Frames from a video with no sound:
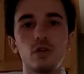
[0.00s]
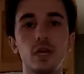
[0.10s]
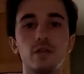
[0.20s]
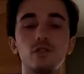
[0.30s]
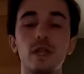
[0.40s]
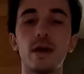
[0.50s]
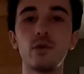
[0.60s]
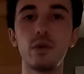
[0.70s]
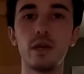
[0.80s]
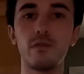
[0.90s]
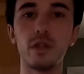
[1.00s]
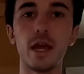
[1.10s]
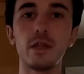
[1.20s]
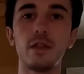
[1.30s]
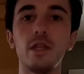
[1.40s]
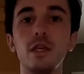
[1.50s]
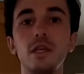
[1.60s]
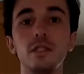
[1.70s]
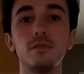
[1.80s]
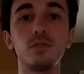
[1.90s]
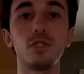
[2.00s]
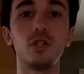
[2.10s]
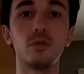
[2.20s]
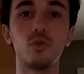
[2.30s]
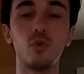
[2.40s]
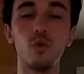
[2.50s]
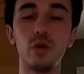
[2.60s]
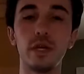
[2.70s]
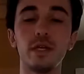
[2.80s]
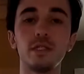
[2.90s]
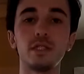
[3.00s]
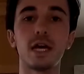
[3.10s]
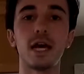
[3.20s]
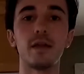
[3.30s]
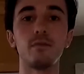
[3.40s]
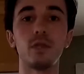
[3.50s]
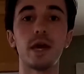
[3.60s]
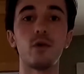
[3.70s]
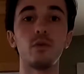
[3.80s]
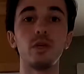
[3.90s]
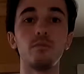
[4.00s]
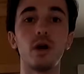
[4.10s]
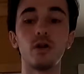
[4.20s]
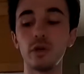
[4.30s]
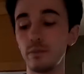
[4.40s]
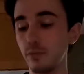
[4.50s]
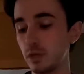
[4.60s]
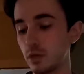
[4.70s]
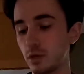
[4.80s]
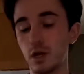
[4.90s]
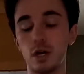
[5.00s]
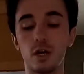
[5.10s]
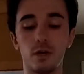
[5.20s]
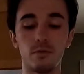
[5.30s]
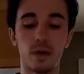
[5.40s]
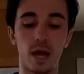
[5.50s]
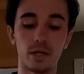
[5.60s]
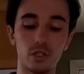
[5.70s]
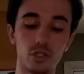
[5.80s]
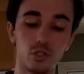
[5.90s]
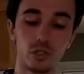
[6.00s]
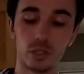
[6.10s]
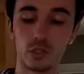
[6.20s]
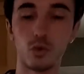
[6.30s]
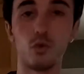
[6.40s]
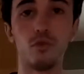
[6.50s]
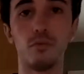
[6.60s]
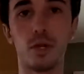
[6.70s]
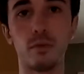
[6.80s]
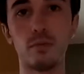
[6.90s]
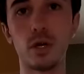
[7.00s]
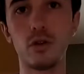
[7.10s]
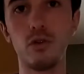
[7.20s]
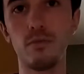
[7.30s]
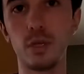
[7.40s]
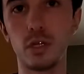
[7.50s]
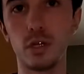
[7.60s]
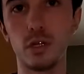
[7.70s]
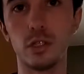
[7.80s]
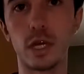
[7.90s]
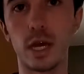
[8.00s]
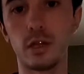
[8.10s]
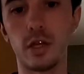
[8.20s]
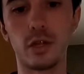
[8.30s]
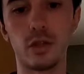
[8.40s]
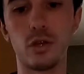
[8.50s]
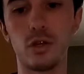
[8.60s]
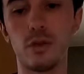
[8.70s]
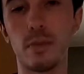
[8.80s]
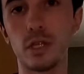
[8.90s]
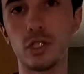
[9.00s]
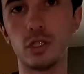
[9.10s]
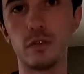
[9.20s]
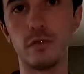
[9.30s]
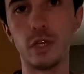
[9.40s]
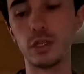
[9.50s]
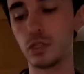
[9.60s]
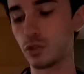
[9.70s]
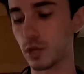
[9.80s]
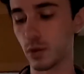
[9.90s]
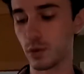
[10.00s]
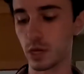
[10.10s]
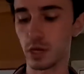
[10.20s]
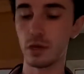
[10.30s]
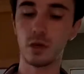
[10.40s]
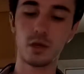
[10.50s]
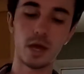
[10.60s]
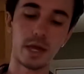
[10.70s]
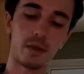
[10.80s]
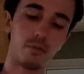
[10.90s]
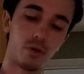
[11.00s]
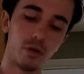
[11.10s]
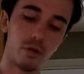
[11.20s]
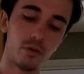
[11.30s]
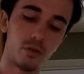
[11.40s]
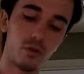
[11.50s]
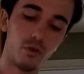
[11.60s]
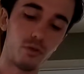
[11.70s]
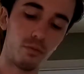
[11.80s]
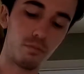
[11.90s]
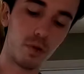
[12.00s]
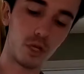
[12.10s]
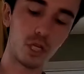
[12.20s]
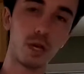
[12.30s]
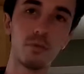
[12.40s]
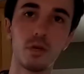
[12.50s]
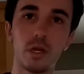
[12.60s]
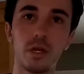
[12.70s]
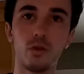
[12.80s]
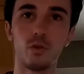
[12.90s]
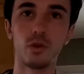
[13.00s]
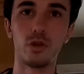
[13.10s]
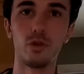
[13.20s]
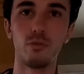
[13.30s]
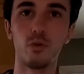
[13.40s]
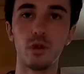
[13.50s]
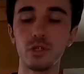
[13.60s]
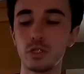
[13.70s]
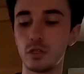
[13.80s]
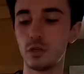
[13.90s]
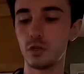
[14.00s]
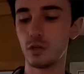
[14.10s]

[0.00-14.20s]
Okay, so now that we have let the simple syrup cool, it's time that we bottle it. I'm just using this old bourbon bottle because I like the dimensions of this, so that way I can put the little bar topper on it in order to do pours.